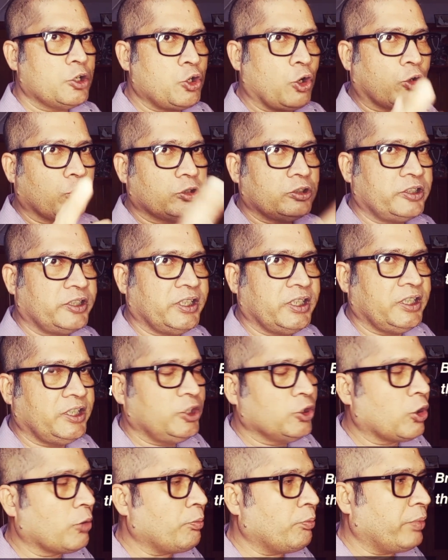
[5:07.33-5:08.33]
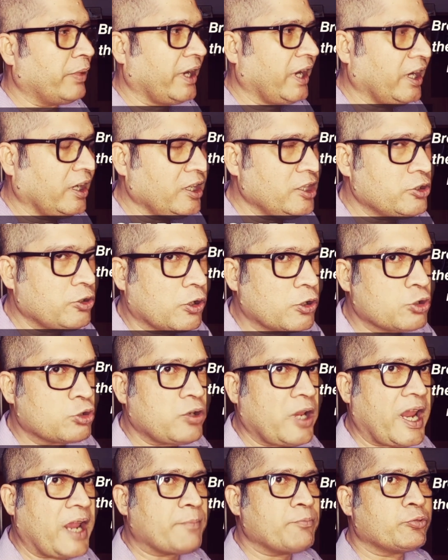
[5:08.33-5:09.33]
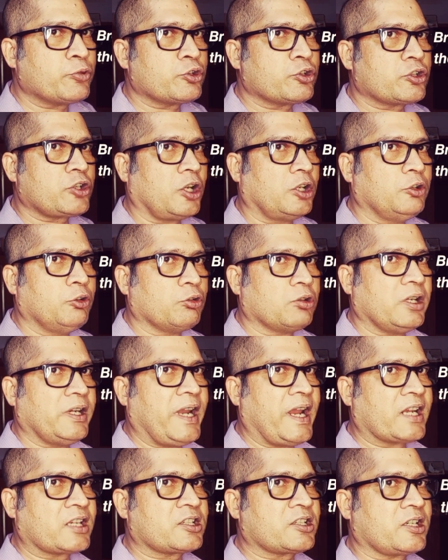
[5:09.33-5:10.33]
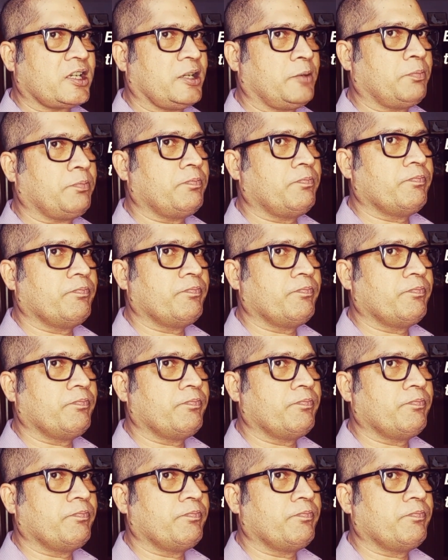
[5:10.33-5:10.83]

don't think your brain is also absolutely asleep.